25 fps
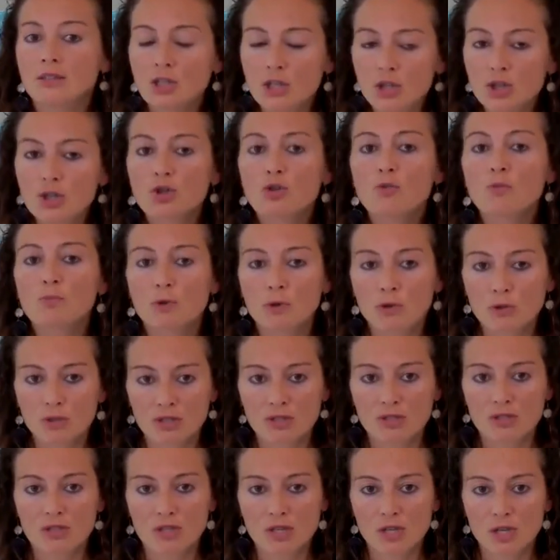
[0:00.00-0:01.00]
tissue
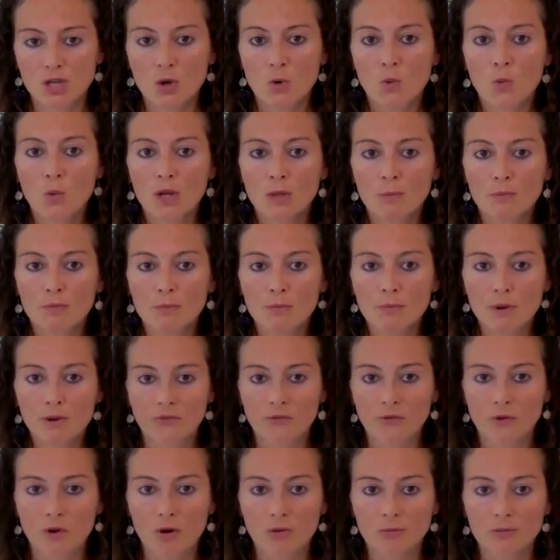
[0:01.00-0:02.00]
processing will be
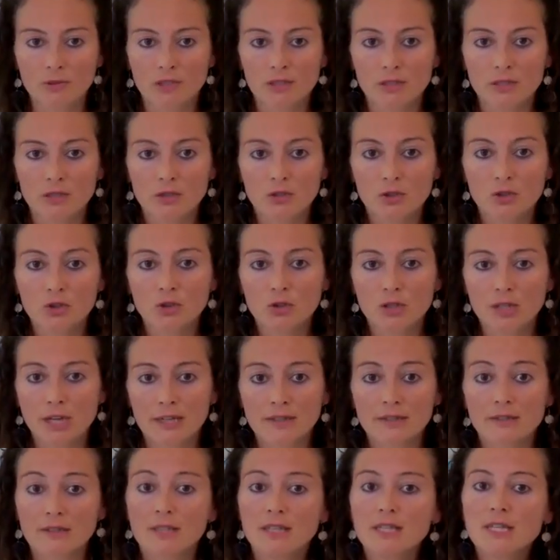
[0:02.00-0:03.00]
performed, so
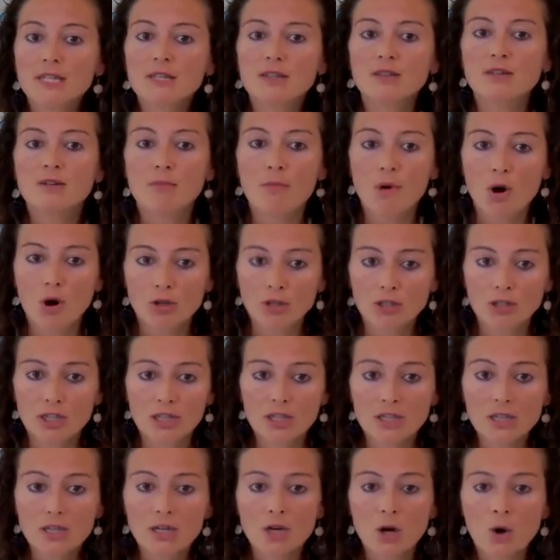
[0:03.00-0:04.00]
that in the
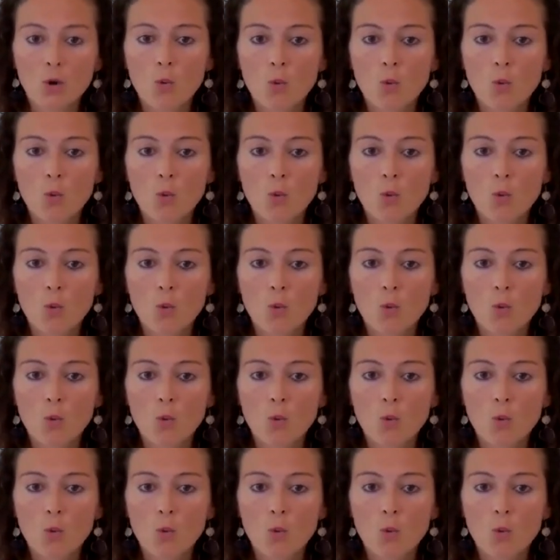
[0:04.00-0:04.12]
morning,